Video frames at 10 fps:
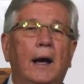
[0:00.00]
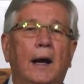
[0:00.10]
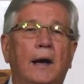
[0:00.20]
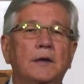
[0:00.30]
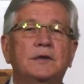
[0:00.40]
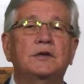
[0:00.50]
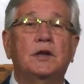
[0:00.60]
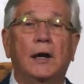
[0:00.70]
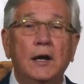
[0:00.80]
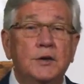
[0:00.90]

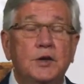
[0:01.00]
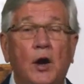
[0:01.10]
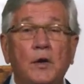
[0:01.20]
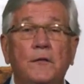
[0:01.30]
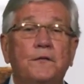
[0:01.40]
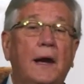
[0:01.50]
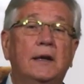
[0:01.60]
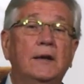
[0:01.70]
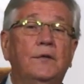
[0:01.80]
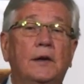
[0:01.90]
studies on
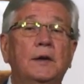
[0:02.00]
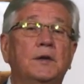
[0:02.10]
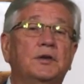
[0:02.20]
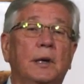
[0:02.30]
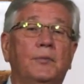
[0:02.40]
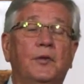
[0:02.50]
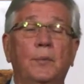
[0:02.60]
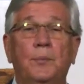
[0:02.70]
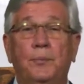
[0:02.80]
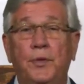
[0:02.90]
effective leadership
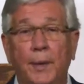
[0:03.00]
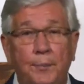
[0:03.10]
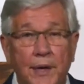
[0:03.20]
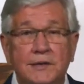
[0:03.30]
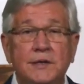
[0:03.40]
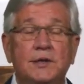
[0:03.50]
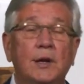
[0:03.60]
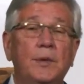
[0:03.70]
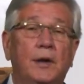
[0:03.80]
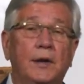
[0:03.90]
from the business
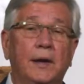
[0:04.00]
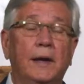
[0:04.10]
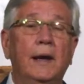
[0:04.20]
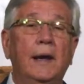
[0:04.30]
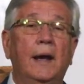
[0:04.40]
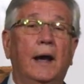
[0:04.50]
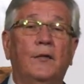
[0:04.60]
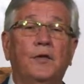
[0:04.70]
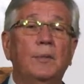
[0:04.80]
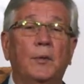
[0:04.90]
community
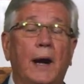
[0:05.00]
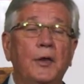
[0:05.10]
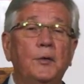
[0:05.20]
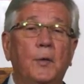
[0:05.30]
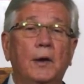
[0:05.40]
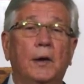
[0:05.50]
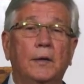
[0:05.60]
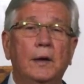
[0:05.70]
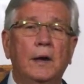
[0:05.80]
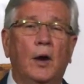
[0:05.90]
from around the
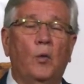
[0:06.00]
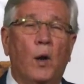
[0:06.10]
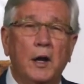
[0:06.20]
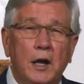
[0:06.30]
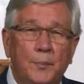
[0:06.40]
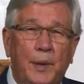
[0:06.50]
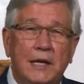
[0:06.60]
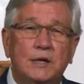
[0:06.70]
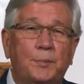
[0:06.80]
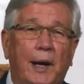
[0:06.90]
world. What are the
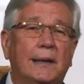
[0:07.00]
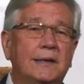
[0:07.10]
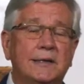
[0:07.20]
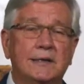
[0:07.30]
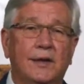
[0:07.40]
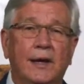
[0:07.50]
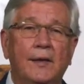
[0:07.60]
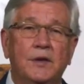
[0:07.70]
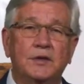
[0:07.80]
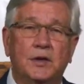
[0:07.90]
best practices that
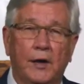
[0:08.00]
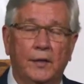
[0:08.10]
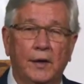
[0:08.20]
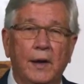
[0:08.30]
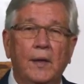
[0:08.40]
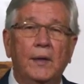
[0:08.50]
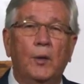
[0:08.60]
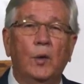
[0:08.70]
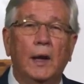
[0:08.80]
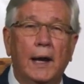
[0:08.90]
they've discovered that
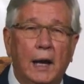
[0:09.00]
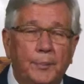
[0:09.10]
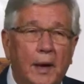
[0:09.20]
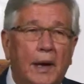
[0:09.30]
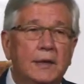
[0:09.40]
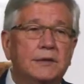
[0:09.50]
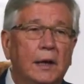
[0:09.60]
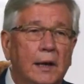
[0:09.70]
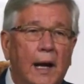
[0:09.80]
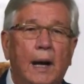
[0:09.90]
will help us to
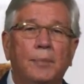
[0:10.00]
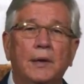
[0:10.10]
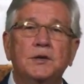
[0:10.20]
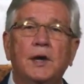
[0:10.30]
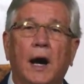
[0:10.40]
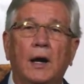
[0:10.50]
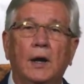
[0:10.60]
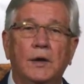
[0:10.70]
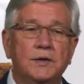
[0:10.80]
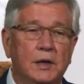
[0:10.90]
accomplish our
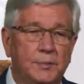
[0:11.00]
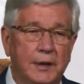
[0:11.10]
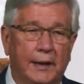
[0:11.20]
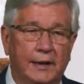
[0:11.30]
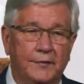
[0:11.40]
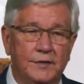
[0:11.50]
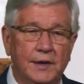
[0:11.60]
goals and objectives?